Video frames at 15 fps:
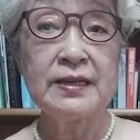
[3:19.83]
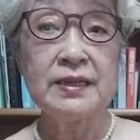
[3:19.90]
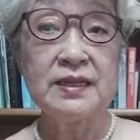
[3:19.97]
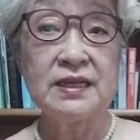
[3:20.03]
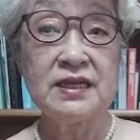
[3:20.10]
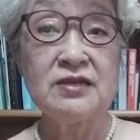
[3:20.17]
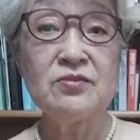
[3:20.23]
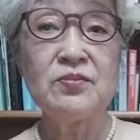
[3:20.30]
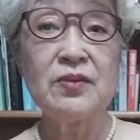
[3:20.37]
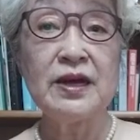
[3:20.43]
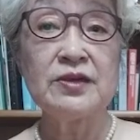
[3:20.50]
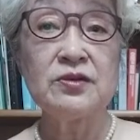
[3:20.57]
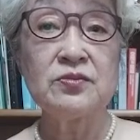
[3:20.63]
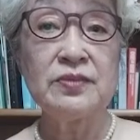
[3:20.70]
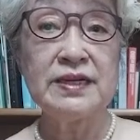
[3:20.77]
in
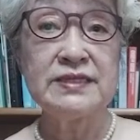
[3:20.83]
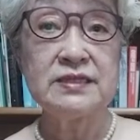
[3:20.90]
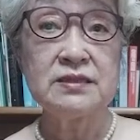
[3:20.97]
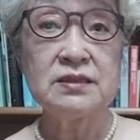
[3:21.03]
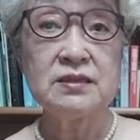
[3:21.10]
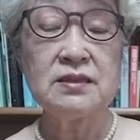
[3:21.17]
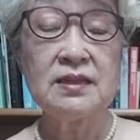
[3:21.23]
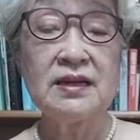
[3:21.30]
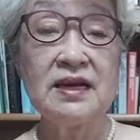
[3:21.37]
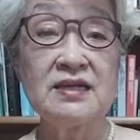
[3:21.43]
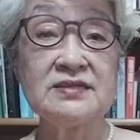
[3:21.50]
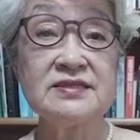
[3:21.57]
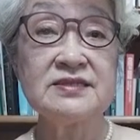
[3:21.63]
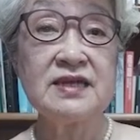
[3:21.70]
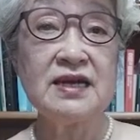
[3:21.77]
biomedical health
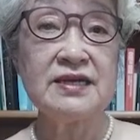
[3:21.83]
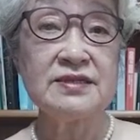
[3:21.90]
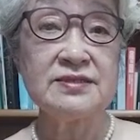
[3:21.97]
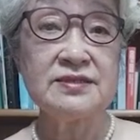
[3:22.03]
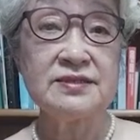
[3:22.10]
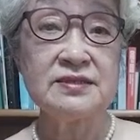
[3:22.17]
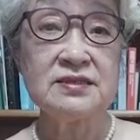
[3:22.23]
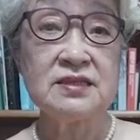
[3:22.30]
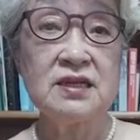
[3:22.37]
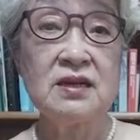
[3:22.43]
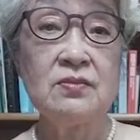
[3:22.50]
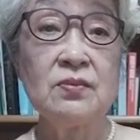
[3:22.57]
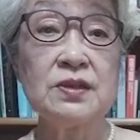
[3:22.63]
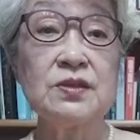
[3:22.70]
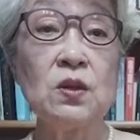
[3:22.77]
science,
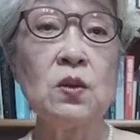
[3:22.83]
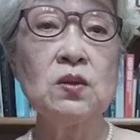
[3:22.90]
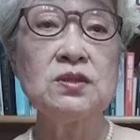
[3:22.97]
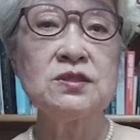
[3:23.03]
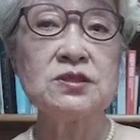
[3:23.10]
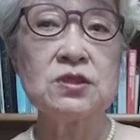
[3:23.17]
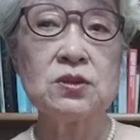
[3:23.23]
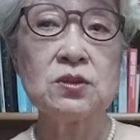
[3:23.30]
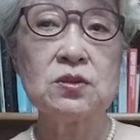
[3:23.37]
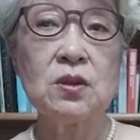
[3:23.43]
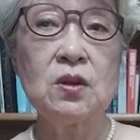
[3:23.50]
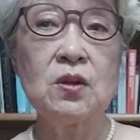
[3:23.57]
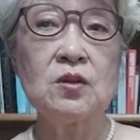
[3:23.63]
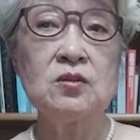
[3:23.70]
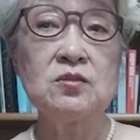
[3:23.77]
but also
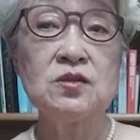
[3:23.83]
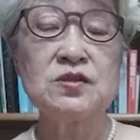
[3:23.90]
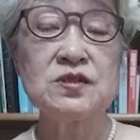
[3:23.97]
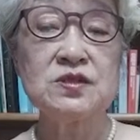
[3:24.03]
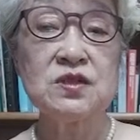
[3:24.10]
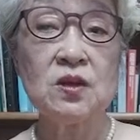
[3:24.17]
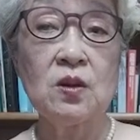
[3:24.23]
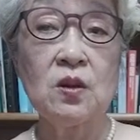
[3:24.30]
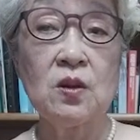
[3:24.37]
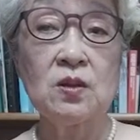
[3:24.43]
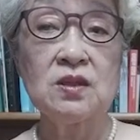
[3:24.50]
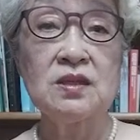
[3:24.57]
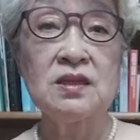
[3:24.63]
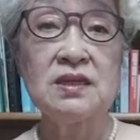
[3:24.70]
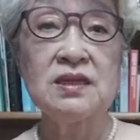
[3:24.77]
almost
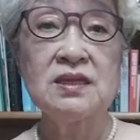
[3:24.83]
all